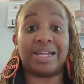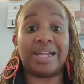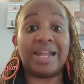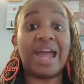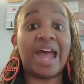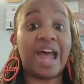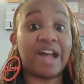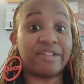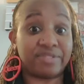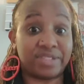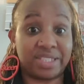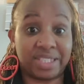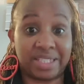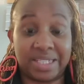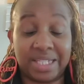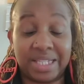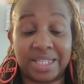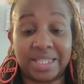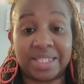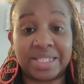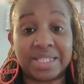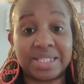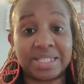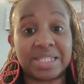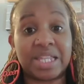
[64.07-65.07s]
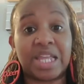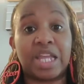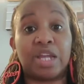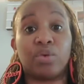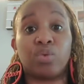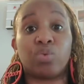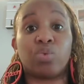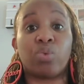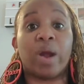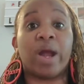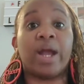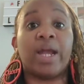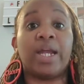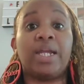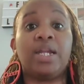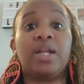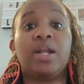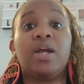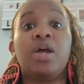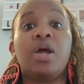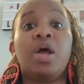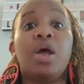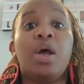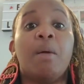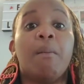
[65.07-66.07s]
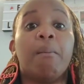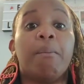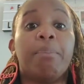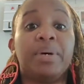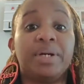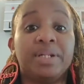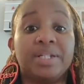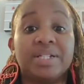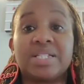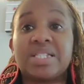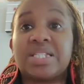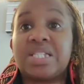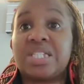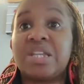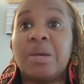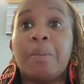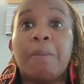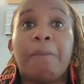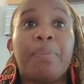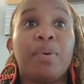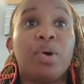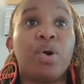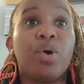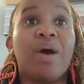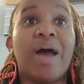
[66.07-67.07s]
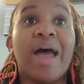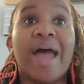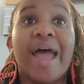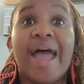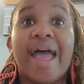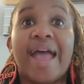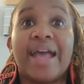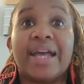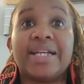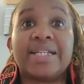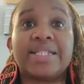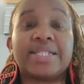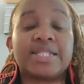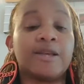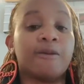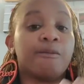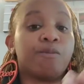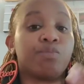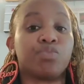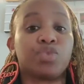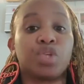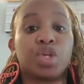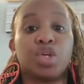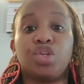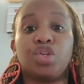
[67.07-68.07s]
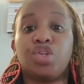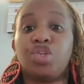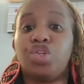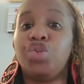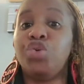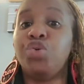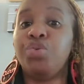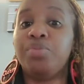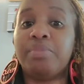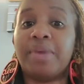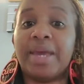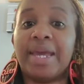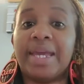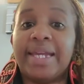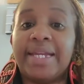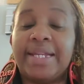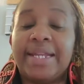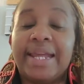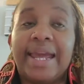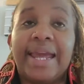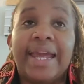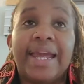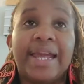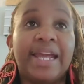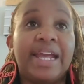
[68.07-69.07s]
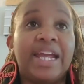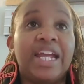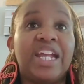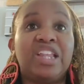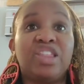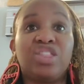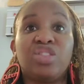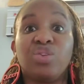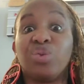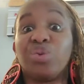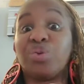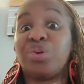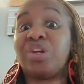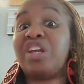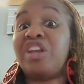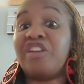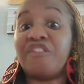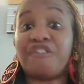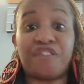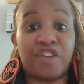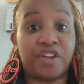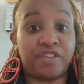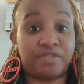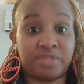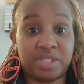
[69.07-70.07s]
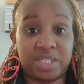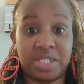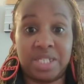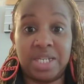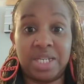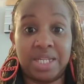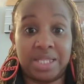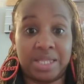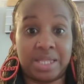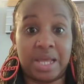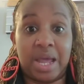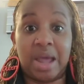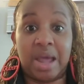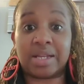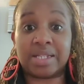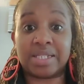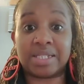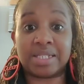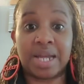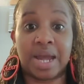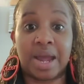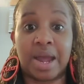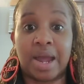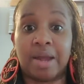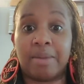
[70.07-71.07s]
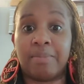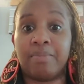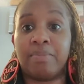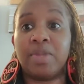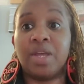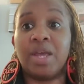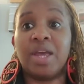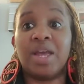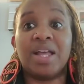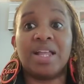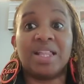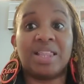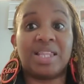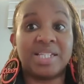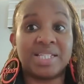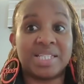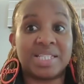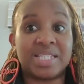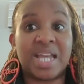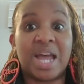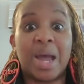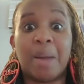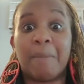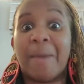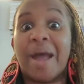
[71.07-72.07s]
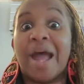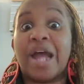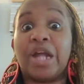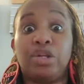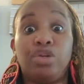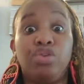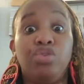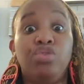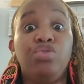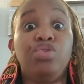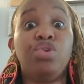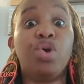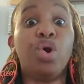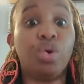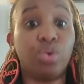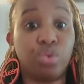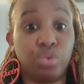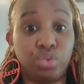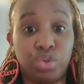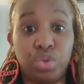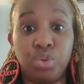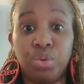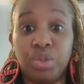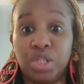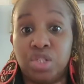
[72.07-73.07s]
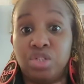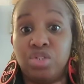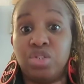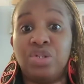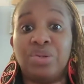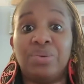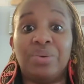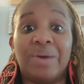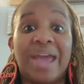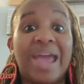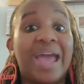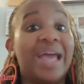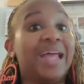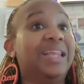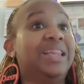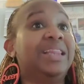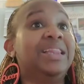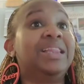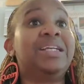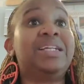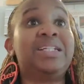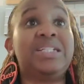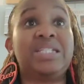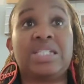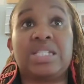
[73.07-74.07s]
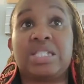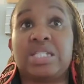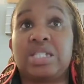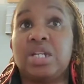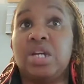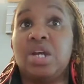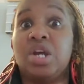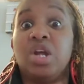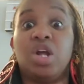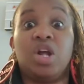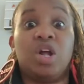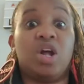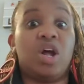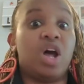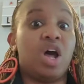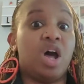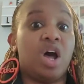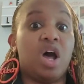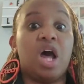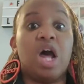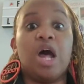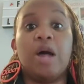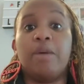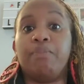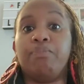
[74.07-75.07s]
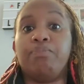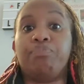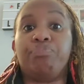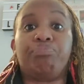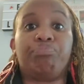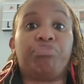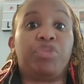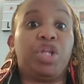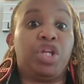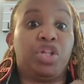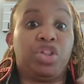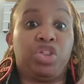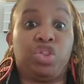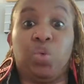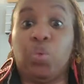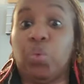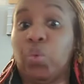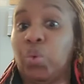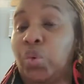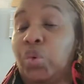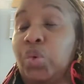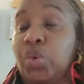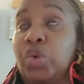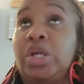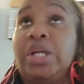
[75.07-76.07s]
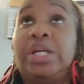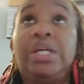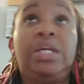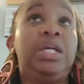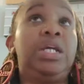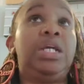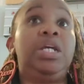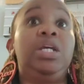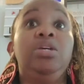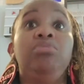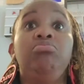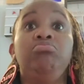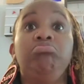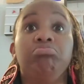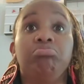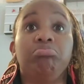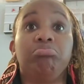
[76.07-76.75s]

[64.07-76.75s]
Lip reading: have to get this thing right, but as simple as you made a 315 last time. This time I know you can do at least 340,